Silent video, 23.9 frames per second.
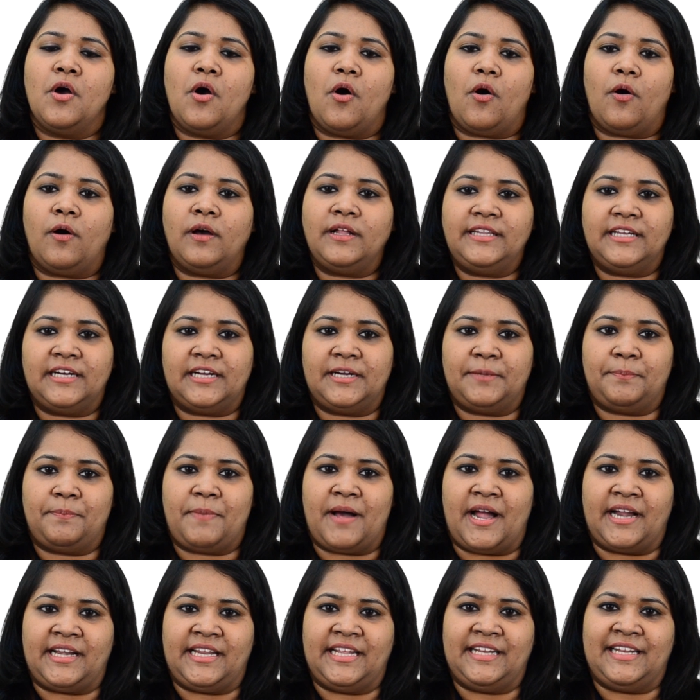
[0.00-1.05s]
or
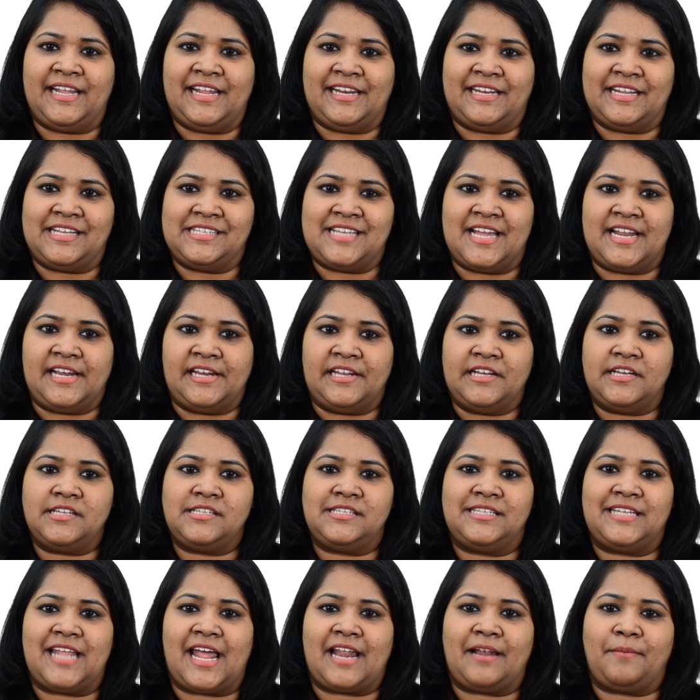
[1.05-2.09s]
third-party data
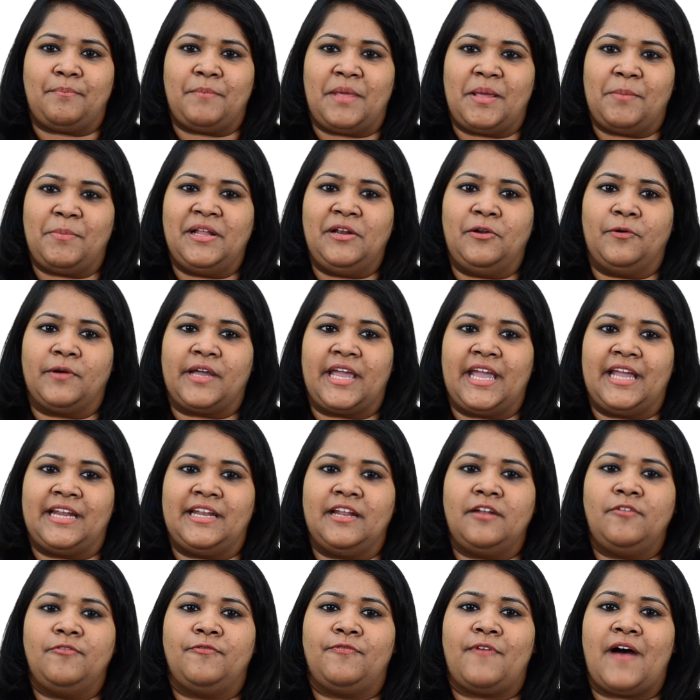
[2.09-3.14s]
centers that may be
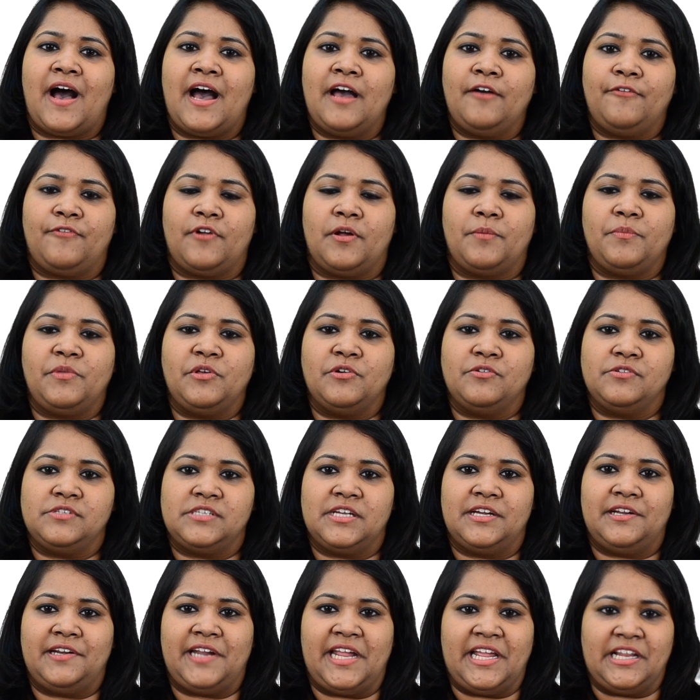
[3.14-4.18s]
located far from
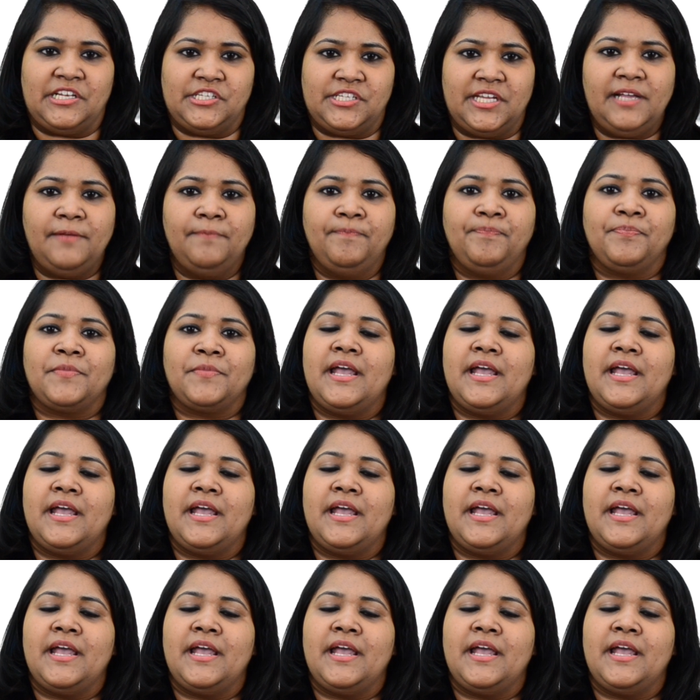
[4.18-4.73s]
user, ranging